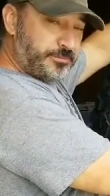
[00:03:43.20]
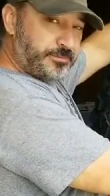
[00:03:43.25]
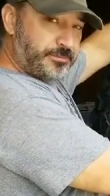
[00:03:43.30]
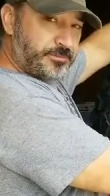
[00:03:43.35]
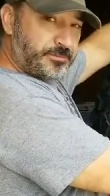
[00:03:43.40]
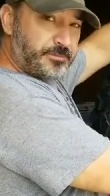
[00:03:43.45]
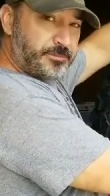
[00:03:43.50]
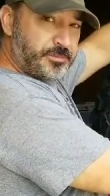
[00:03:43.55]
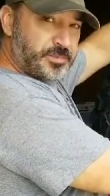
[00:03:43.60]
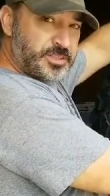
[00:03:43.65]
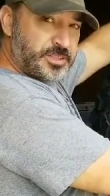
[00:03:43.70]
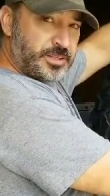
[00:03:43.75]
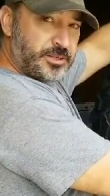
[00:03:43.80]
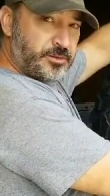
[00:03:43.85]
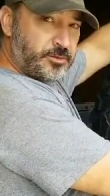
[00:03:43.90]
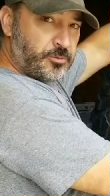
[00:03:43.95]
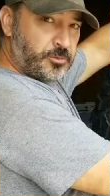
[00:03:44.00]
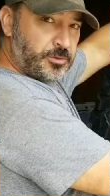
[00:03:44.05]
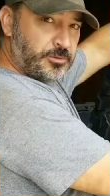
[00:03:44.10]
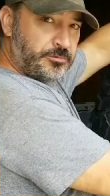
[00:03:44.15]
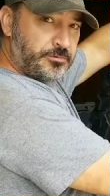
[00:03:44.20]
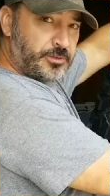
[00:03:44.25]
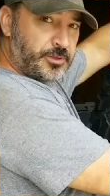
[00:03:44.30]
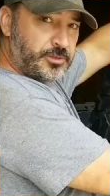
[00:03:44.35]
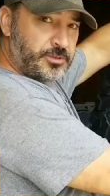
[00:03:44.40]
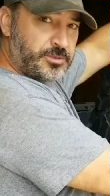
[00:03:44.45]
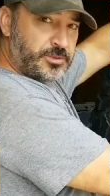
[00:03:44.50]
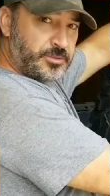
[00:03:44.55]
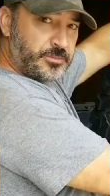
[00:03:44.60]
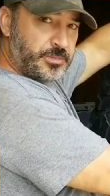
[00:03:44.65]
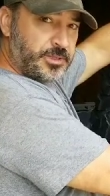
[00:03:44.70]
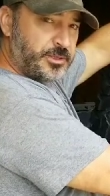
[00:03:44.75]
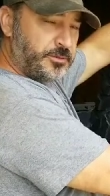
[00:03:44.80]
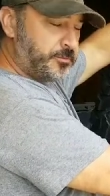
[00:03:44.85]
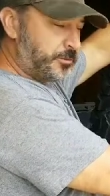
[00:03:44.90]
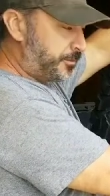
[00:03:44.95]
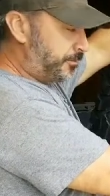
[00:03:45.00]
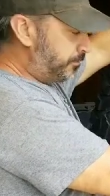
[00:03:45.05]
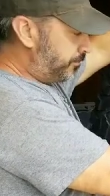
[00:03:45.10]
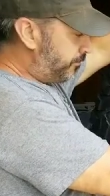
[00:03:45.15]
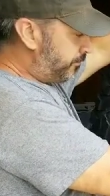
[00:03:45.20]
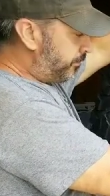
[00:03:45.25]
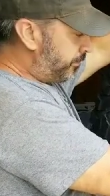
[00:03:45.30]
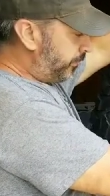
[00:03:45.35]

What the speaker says: the center one first, the big one.